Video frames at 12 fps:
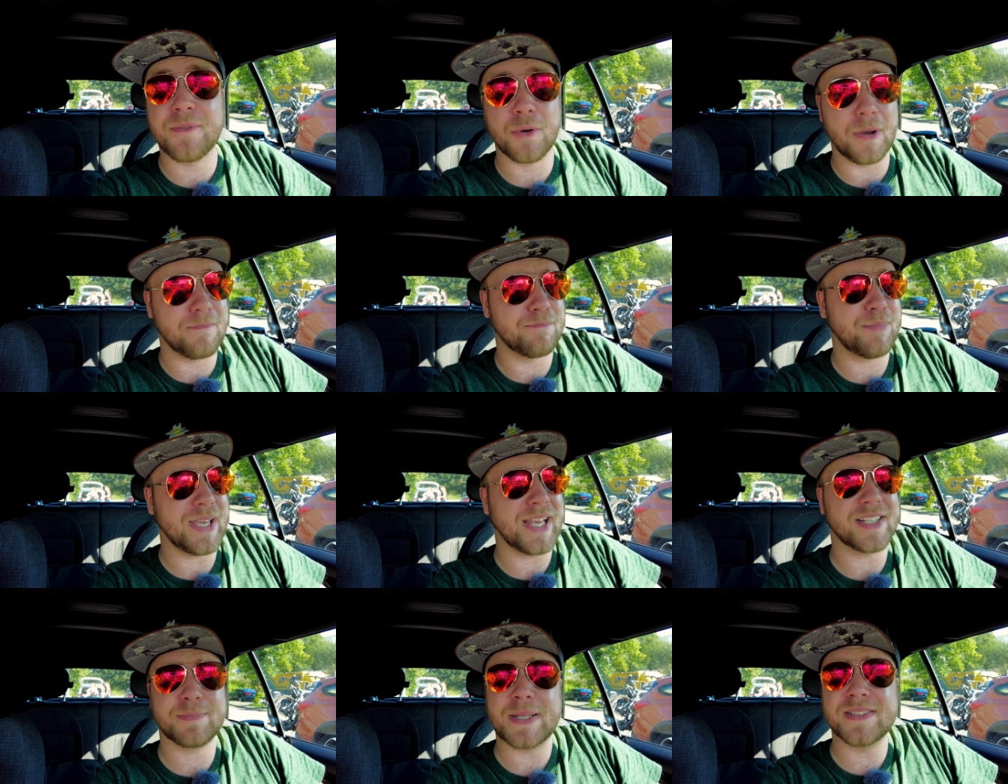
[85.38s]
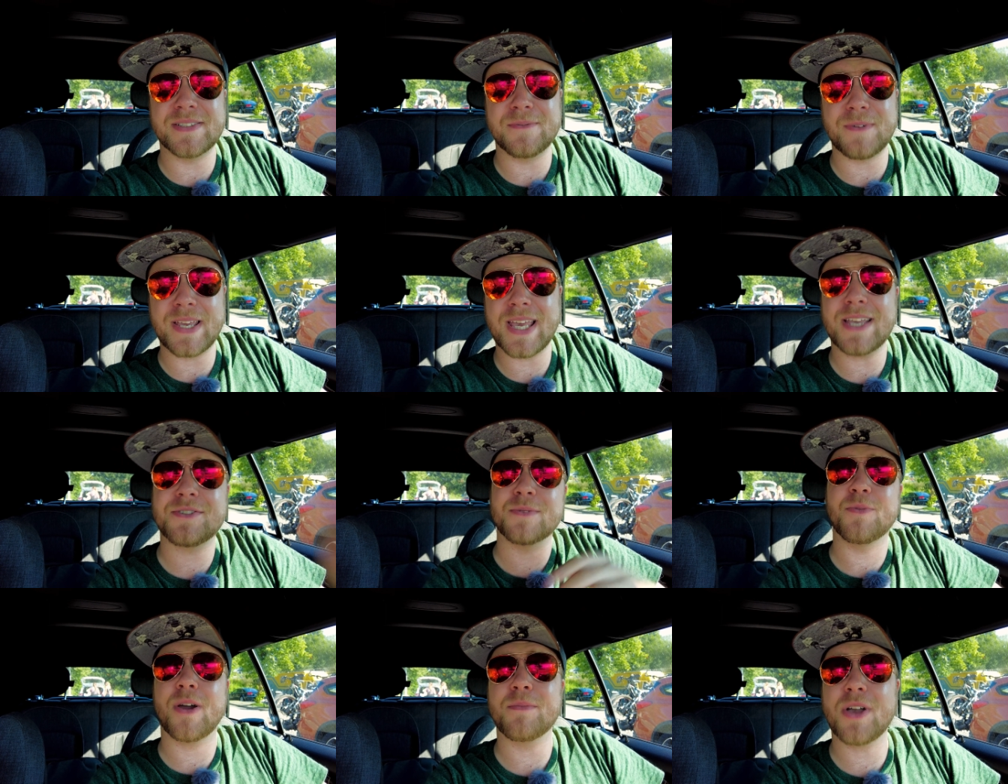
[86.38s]
for a big expensive vacation
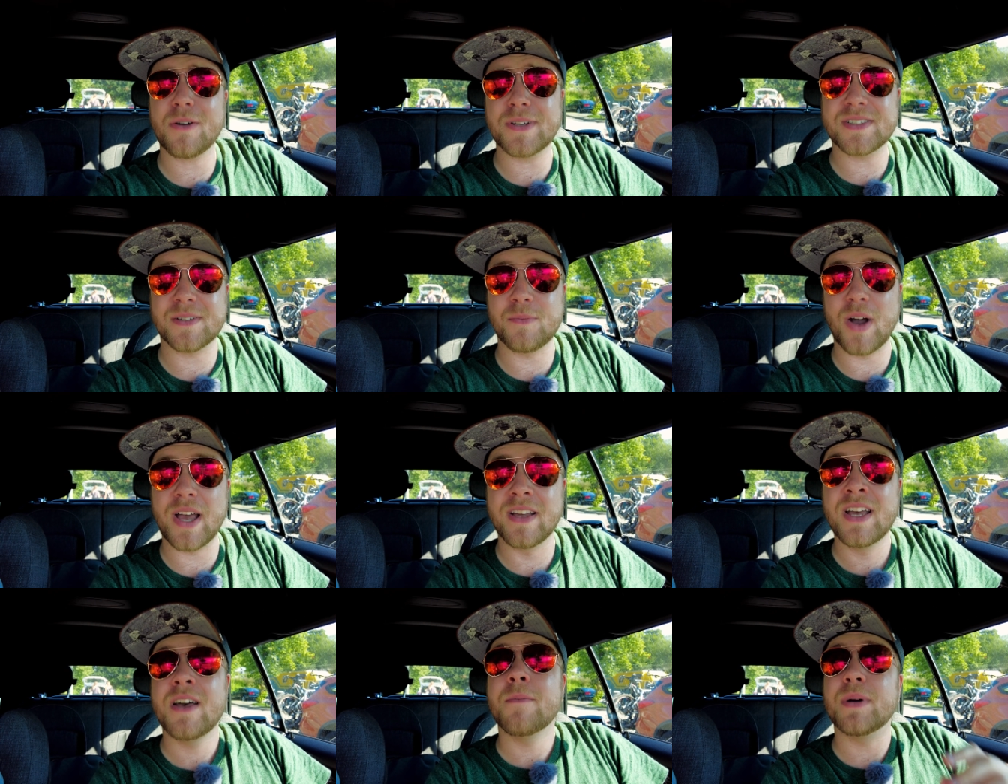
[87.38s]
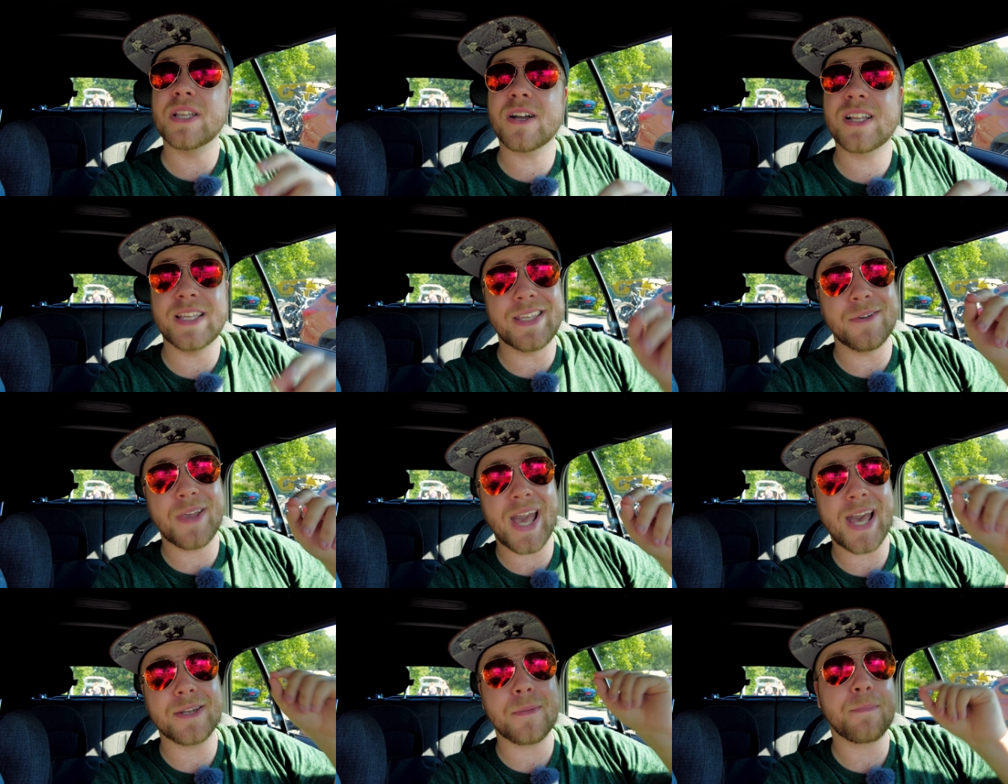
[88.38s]
where I'm going somewhere. But luckily you
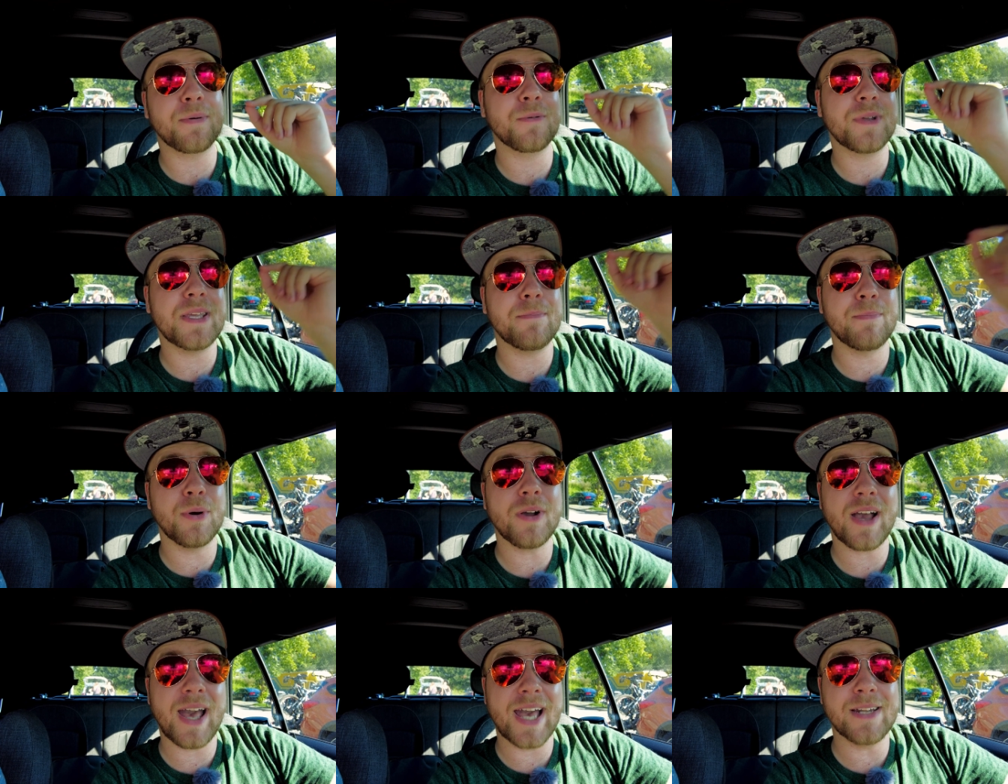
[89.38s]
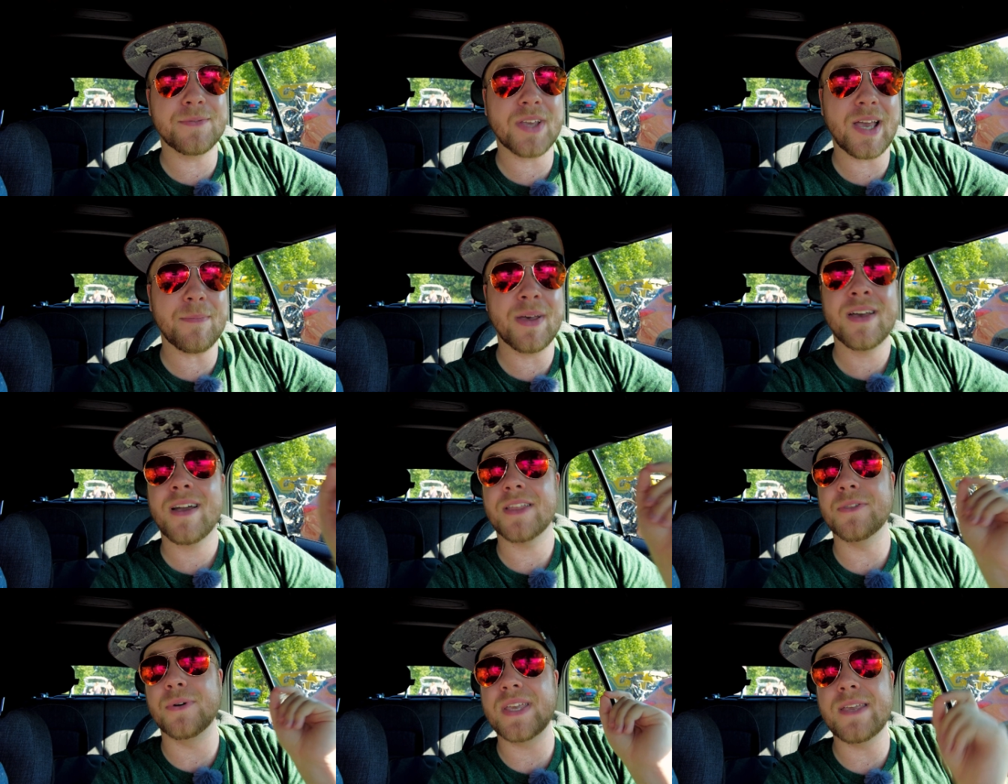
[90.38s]
can pre-book ahead of time,
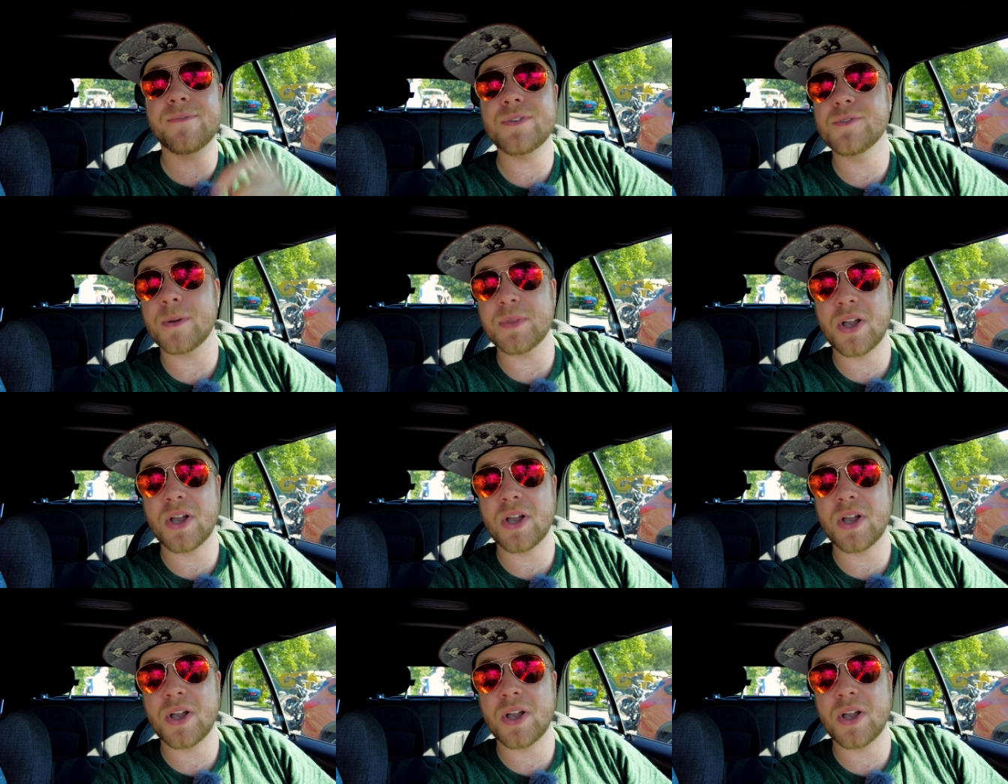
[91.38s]
and they'll even drop